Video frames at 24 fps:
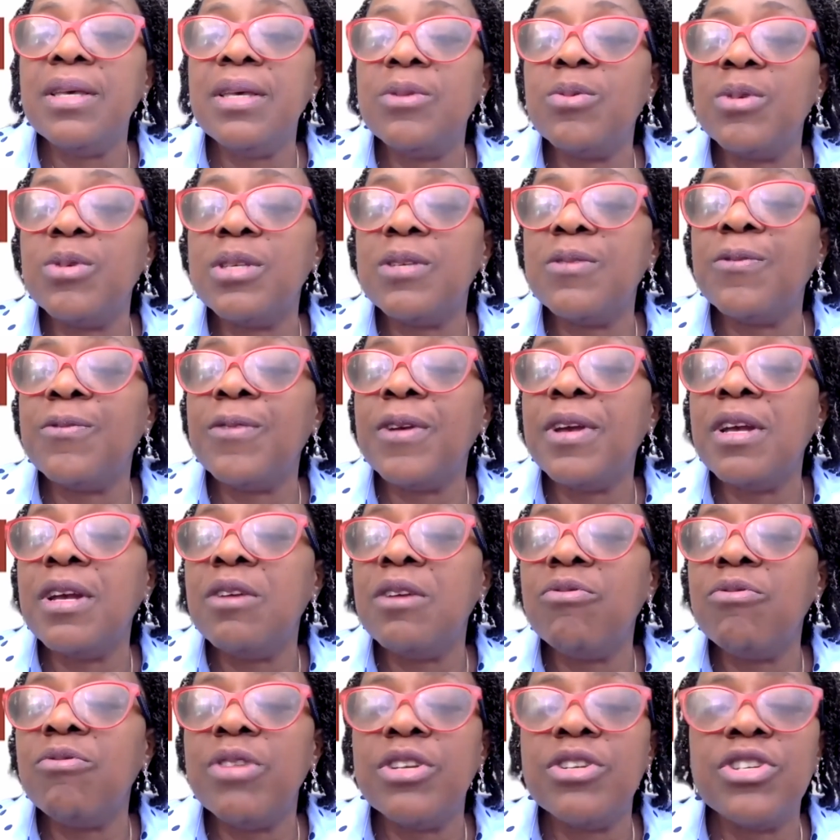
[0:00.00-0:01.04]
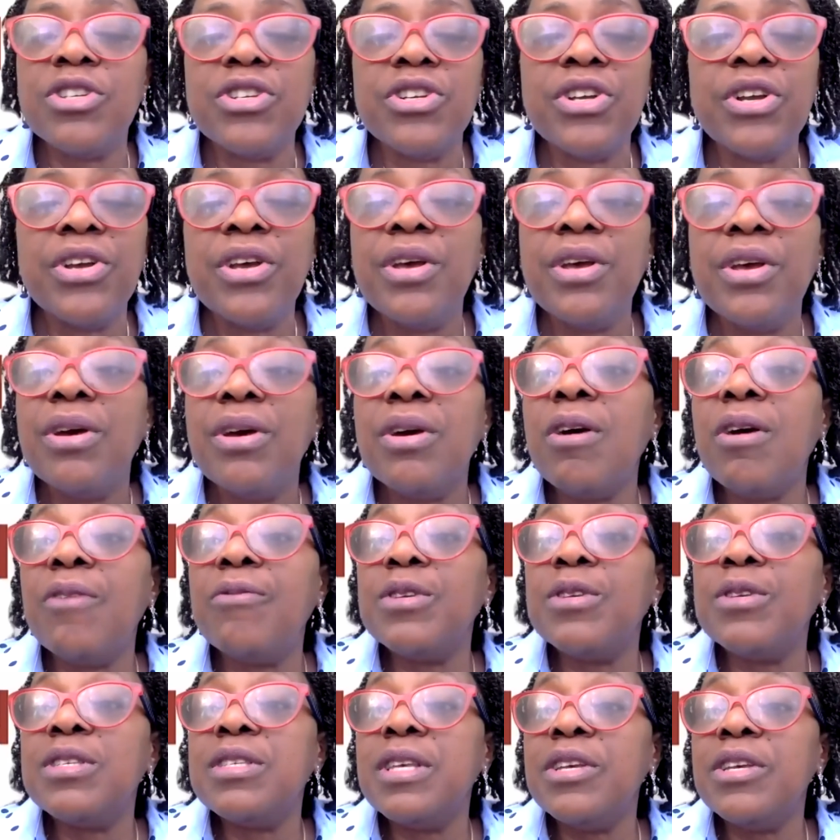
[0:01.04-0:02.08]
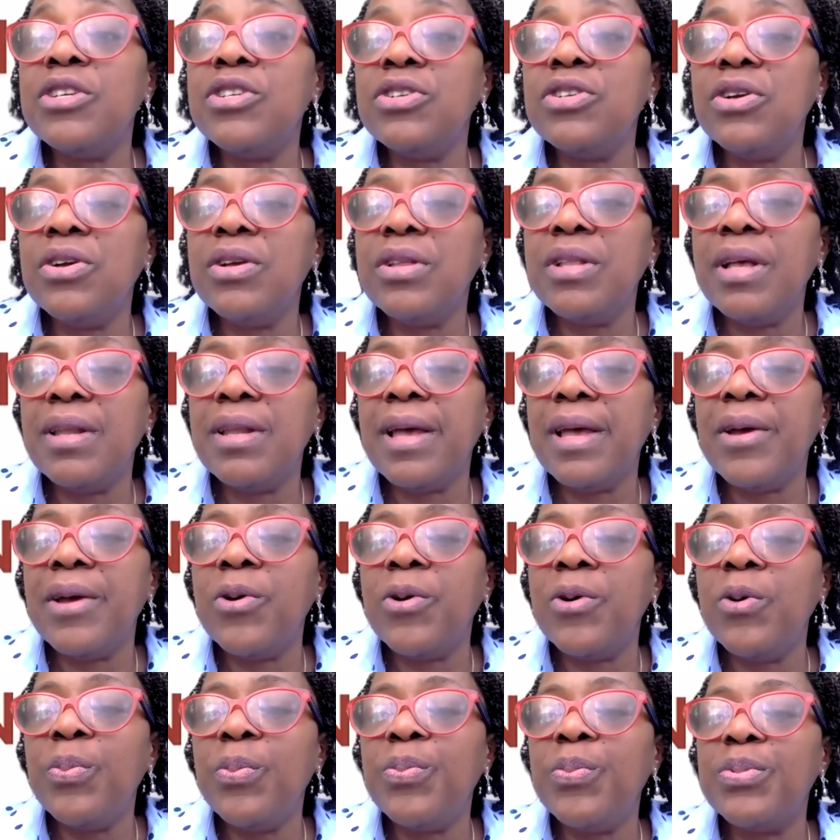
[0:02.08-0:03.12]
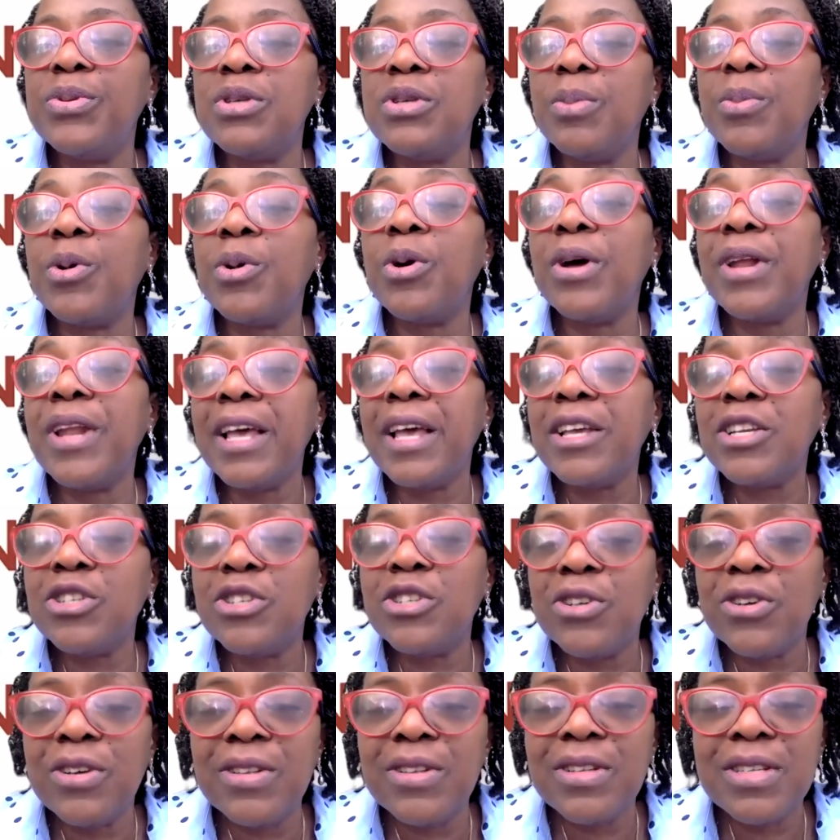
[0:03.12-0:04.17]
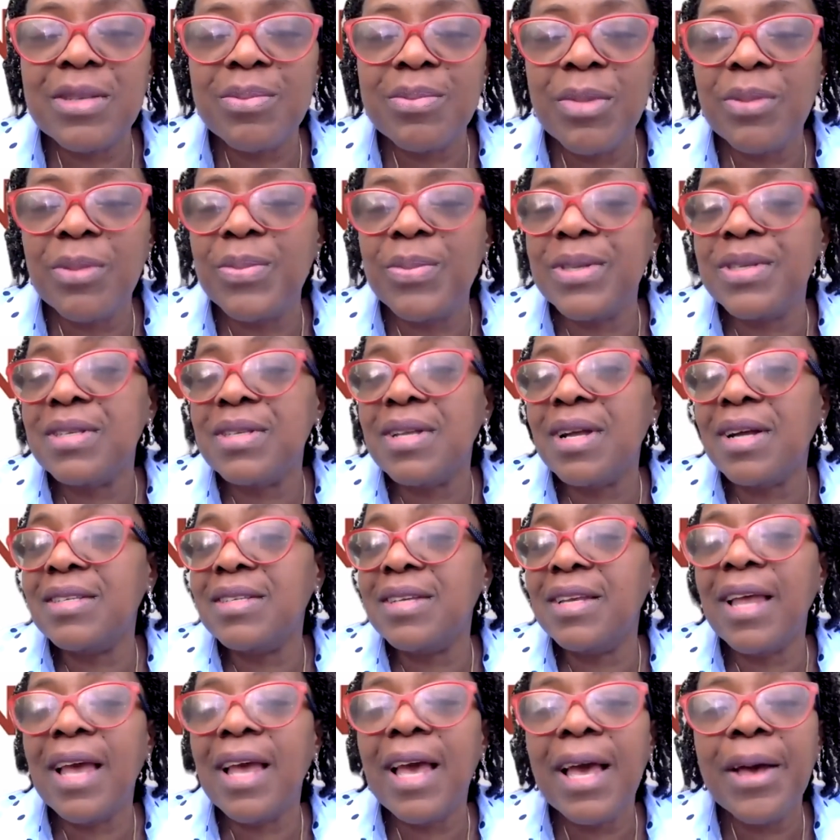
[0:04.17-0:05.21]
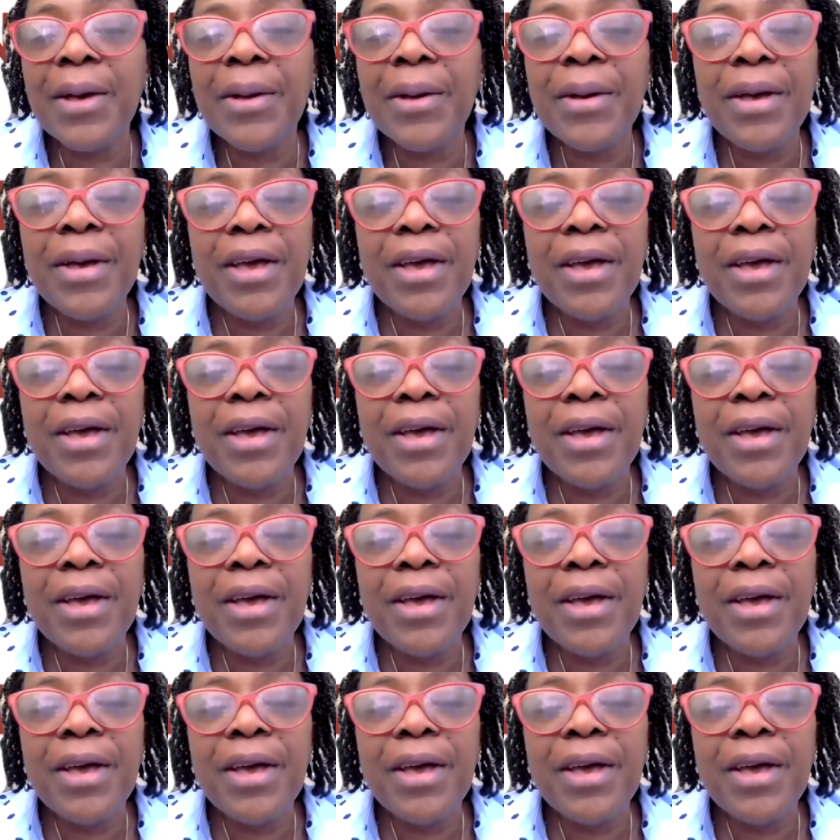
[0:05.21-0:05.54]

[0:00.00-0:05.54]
It was a very rich conversation, and I hope some connections may be started here,